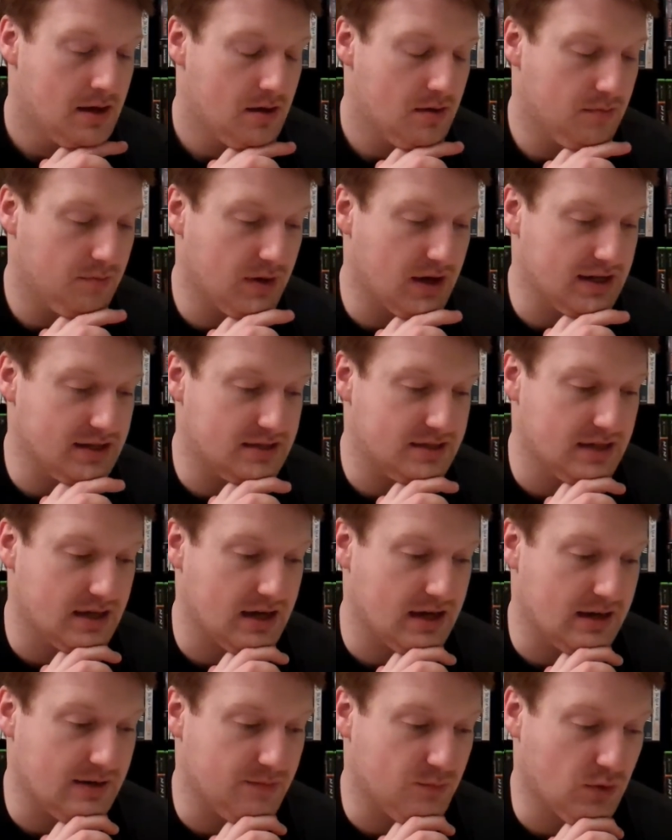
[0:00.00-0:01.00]
But
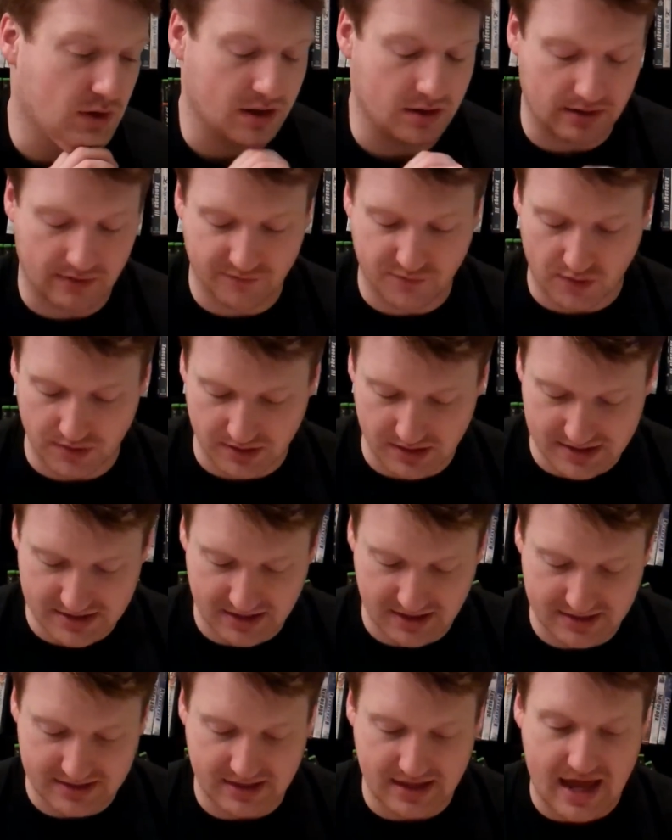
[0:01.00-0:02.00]
really looking forward to
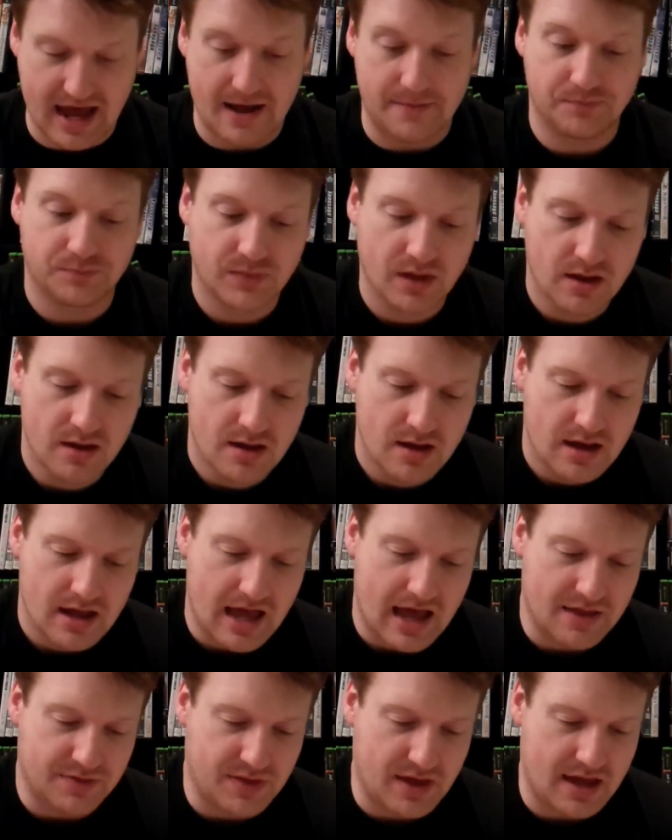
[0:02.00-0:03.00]
listening to that.
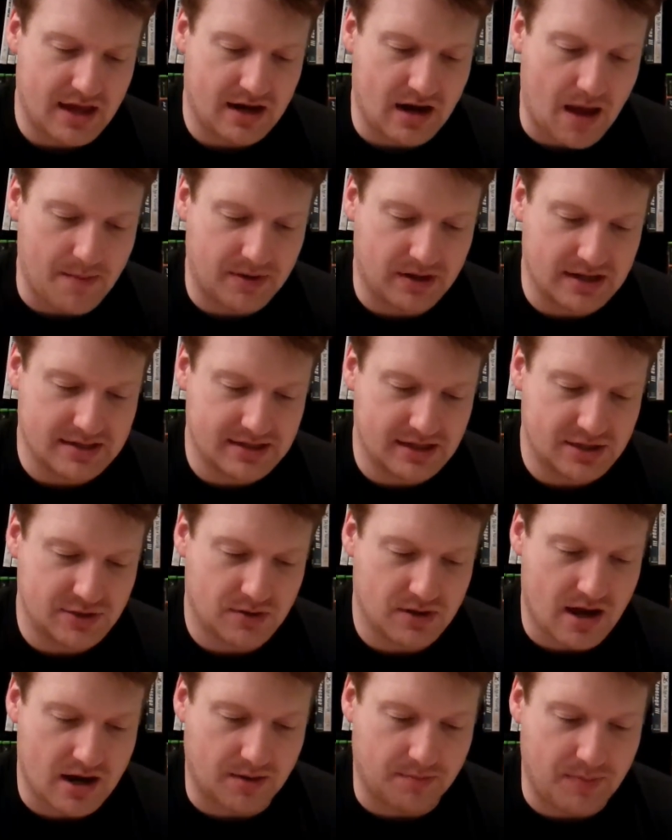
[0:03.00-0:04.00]
And then I've been listening to
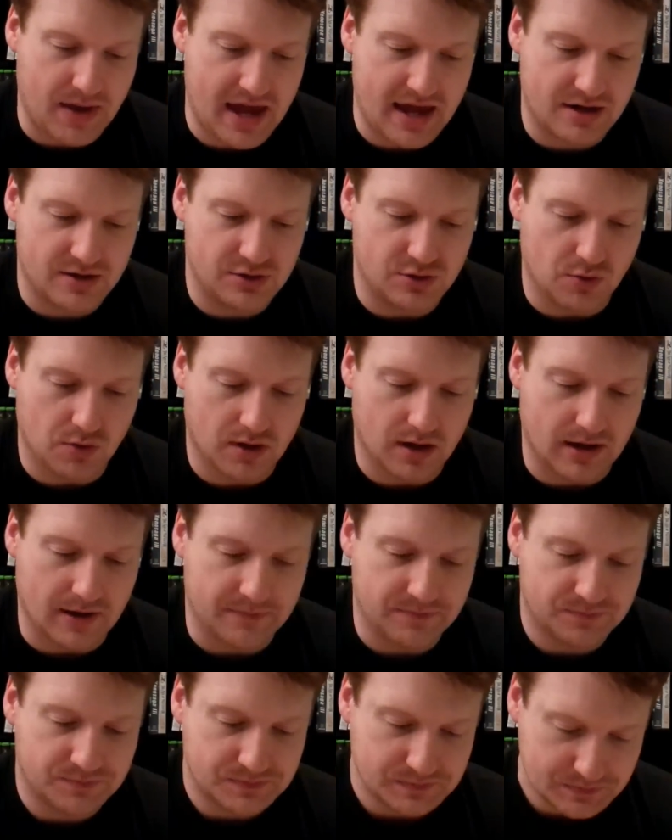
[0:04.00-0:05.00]
a lot of Pandora
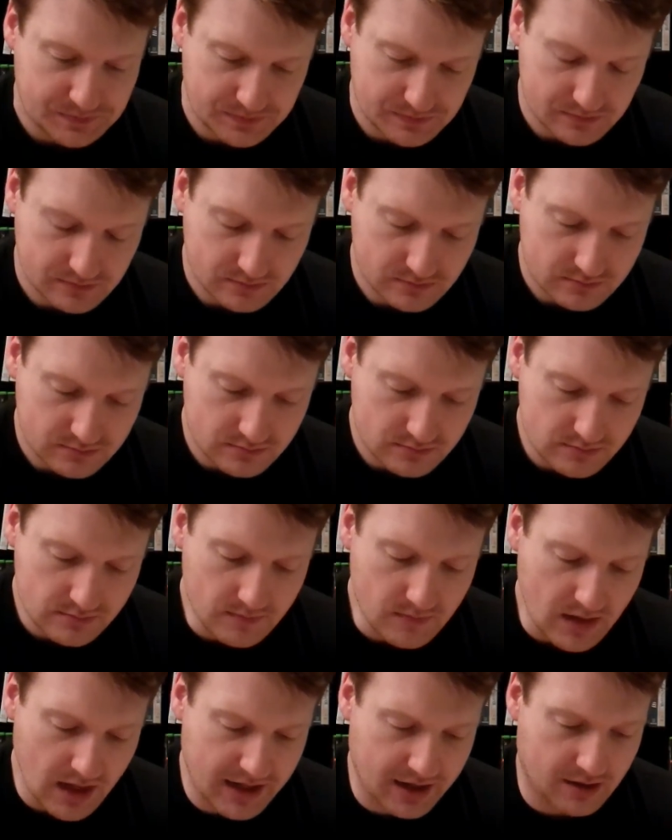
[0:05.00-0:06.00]

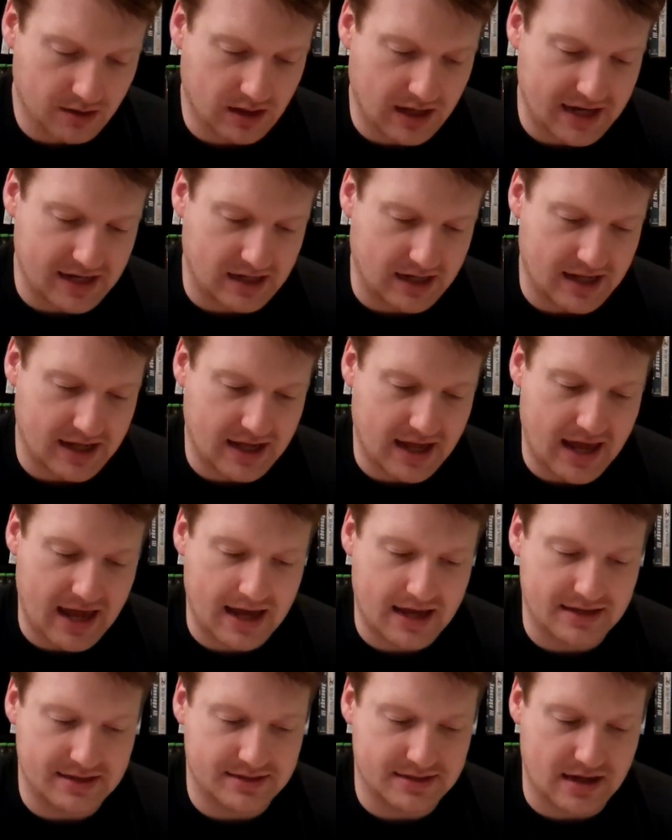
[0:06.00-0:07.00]
here lately,
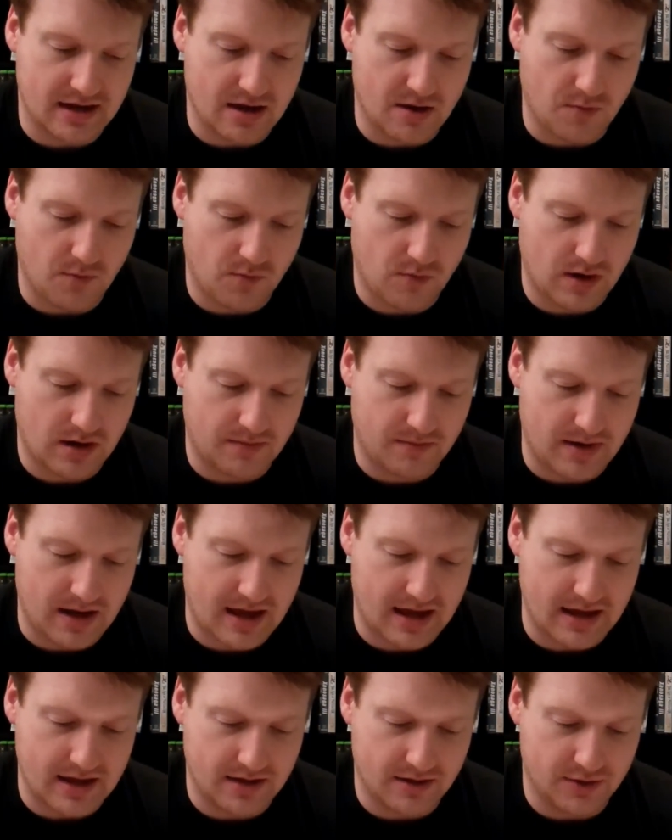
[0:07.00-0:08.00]
and one of
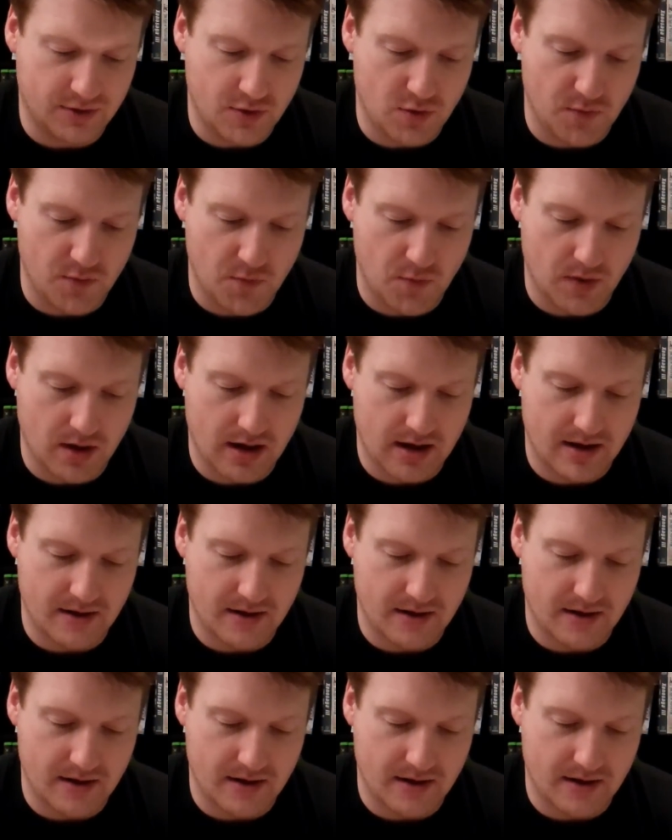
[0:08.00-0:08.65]
my new